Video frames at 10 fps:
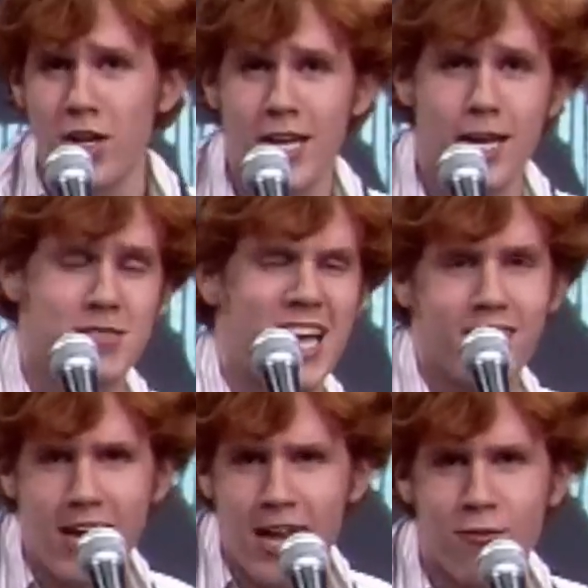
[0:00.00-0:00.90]
It was just like
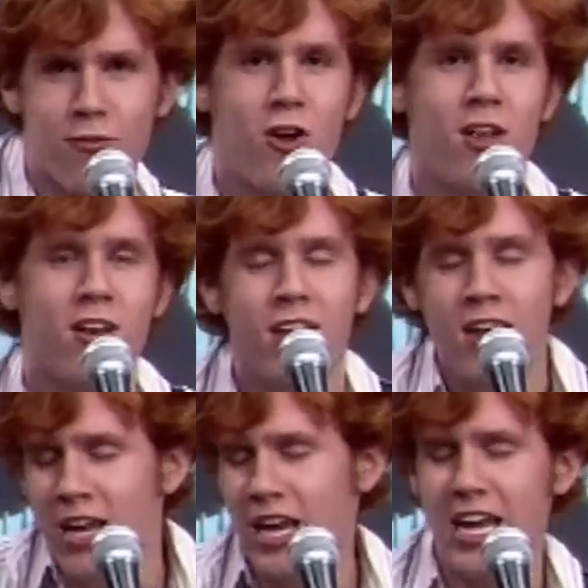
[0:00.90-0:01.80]
a musical
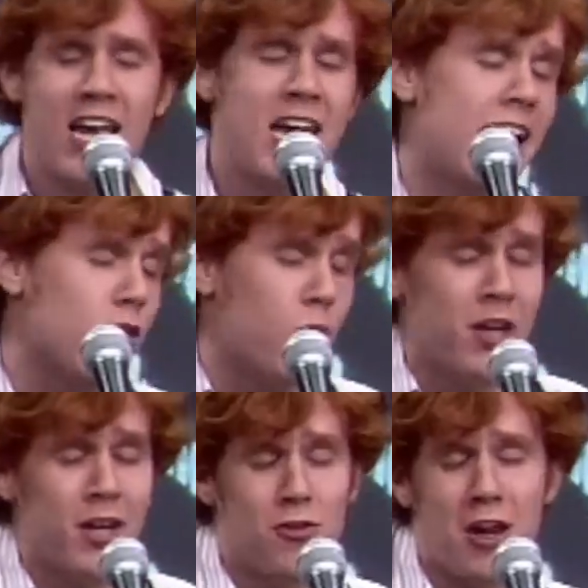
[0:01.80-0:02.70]
episode. It was just
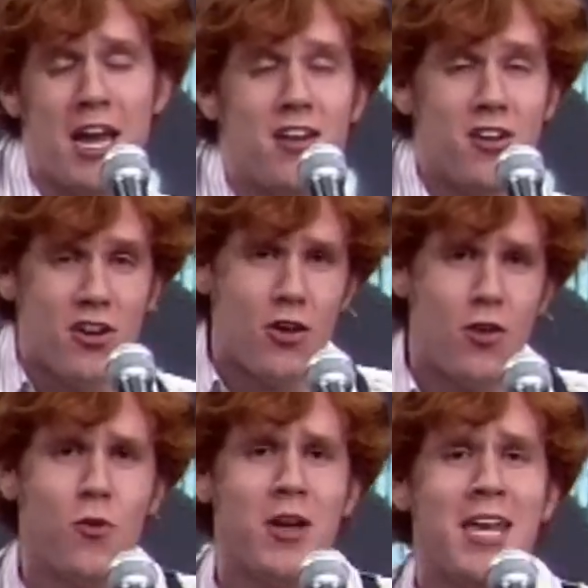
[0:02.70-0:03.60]
the most
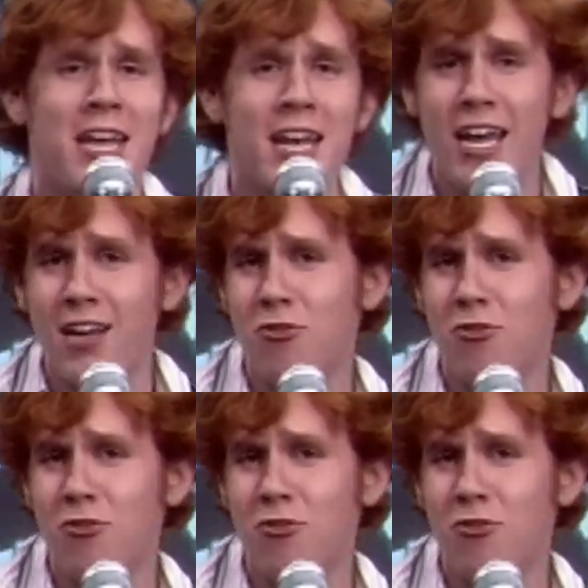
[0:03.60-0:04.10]
ridiculous